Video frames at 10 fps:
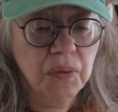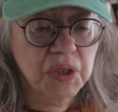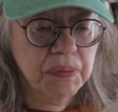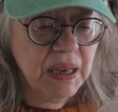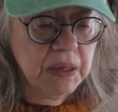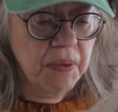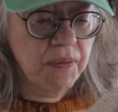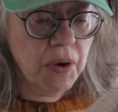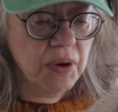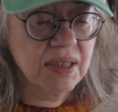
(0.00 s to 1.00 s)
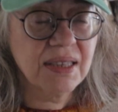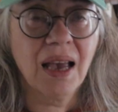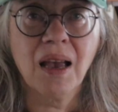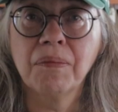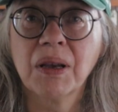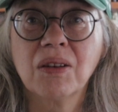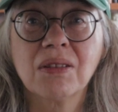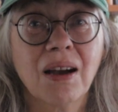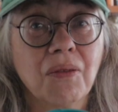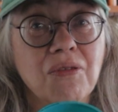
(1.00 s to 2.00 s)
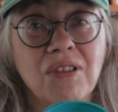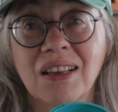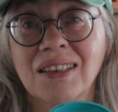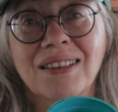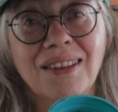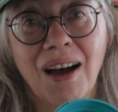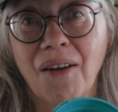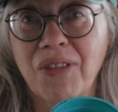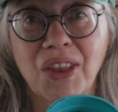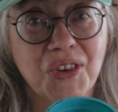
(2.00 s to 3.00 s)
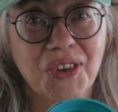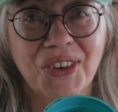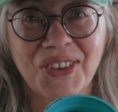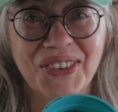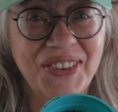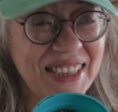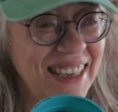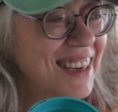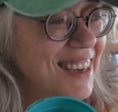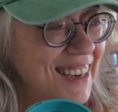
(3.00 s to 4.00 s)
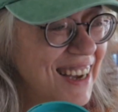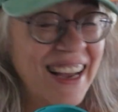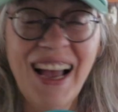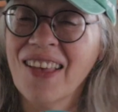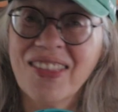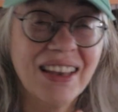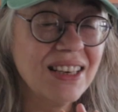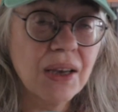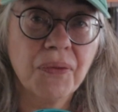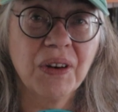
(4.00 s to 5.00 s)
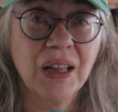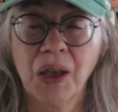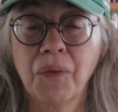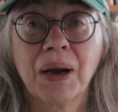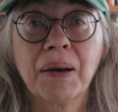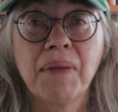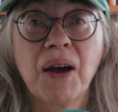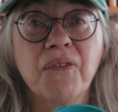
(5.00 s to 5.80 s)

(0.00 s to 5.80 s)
which makes me very sad because I really love the turtles. They're definitely one of my